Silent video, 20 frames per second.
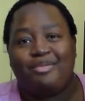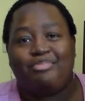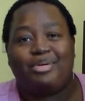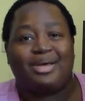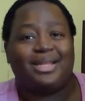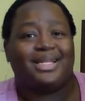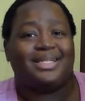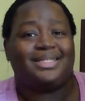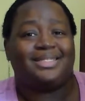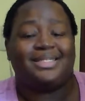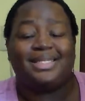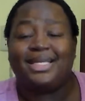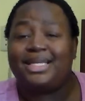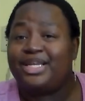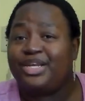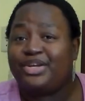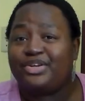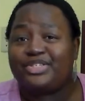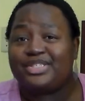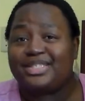But it's
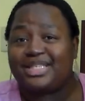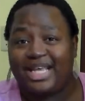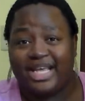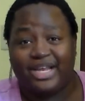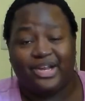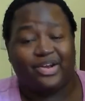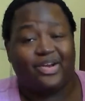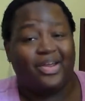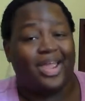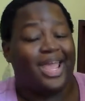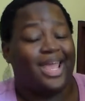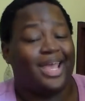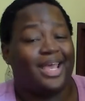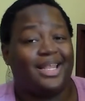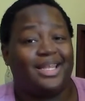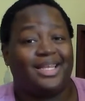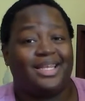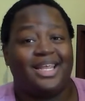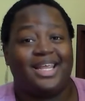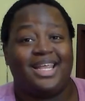10 years later
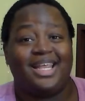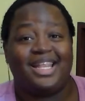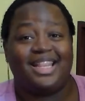and